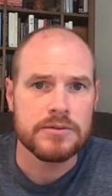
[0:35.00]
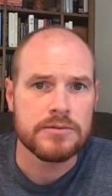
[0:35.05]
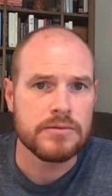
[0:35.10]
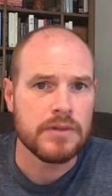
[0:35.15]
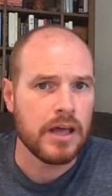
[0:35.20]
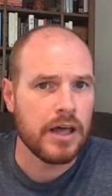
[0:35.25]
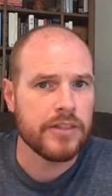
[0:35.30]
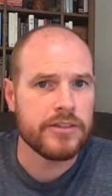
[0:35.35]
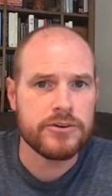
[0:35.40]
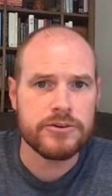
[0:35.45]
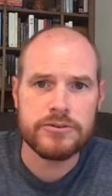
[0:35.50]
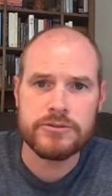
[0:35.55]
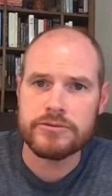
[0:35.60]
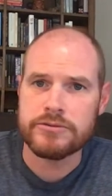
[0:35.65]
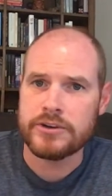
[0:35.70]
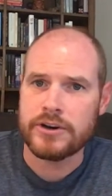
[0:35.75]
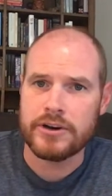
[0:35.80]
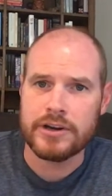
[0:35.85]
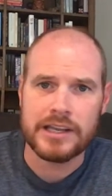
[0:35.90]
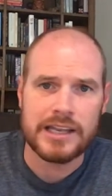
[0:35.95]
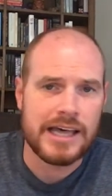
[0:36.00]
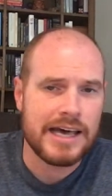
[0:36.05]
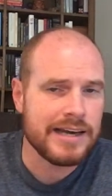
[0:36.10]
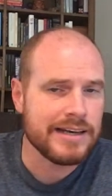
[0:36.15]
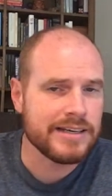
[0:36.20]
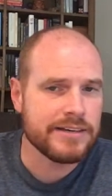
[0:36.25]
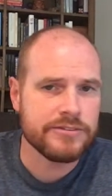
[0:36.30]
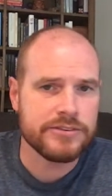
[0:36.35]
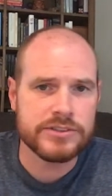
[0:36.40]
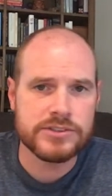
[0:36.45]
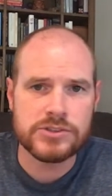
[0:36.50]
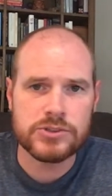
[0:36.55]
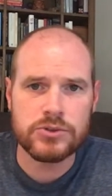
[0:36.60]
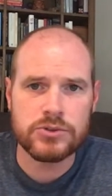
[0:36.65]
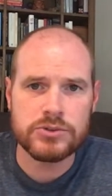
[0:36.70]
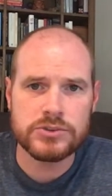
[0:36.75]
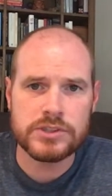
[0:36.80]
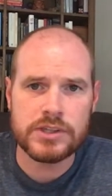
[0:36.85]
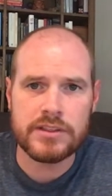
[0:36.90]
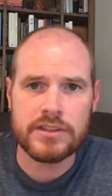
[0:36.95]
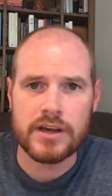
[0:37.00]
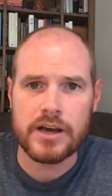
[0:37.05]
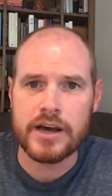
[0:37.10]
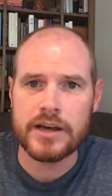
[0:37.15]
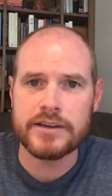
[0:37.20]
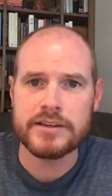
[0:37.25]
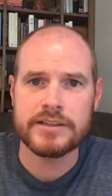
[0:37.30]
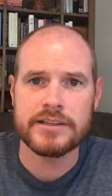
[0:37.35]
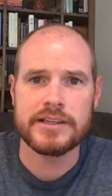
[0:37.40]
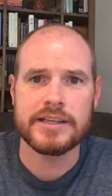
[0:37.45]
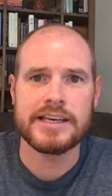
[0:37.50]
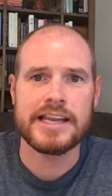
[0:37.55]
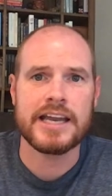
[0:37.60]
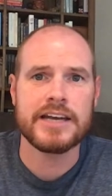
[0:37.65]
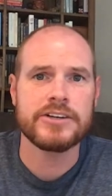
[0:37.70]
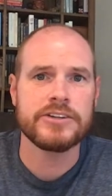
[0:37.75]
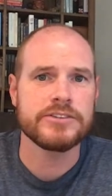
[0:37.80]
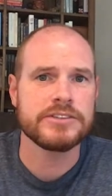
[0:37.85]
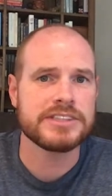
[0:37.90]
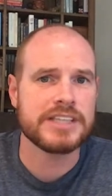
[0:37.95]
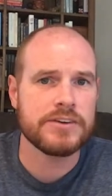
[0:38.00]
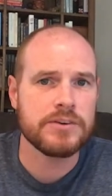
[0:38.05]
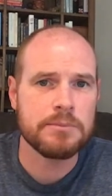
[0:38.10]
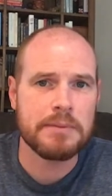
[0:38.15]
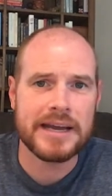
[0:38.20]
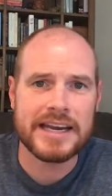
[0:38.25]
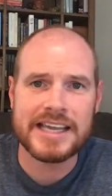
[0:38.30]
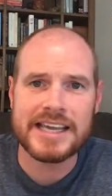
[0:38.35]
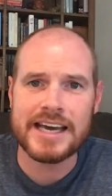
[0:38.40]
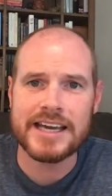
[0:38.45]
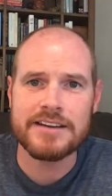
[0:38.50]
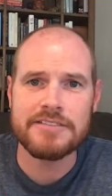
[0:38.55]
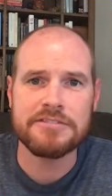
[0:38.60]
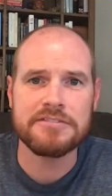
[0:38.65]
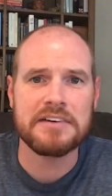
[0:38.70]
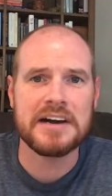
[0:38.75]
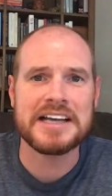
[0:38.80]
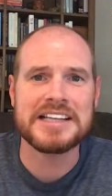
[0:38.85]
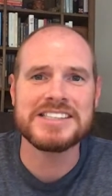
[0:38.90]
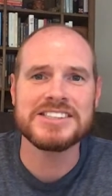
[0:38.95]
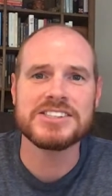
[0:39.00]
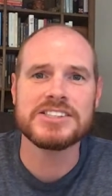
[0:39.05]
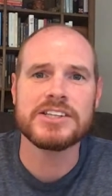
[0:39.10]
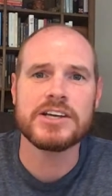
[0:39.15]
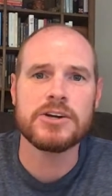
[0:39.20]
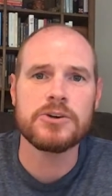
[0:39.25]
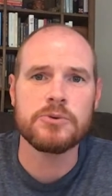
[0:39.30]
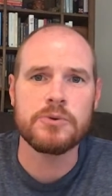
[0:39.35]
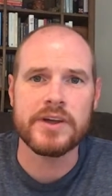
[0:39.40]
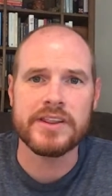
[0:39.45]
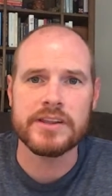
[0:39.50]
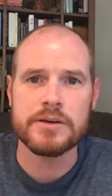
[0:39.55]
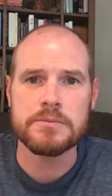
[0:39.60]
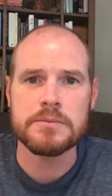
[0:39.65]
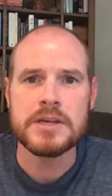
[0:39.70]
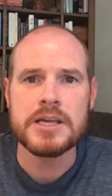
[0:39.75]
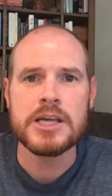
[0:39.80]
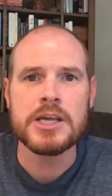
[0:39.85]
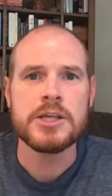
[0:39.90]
a lot of different schools of thought on how to do this. Everybody kind of finds their rhythm.